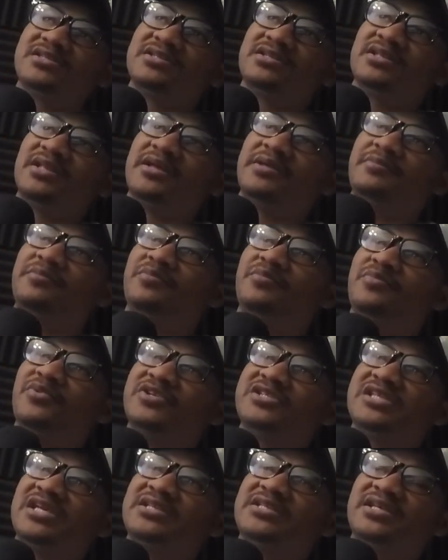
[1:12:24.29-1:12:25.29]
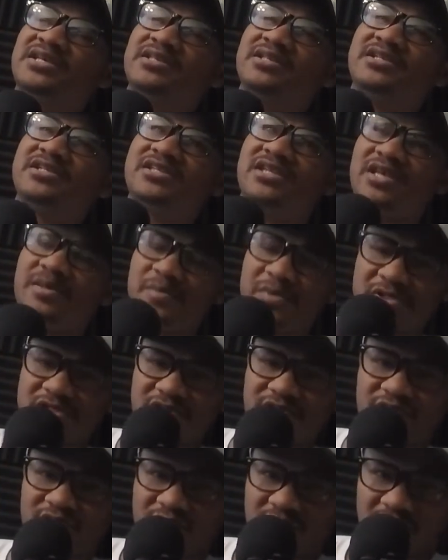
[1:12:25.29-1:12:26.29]
like presenting this image
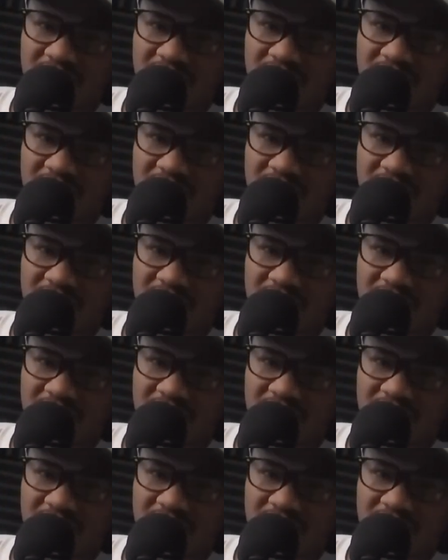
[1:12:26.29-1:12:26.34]
of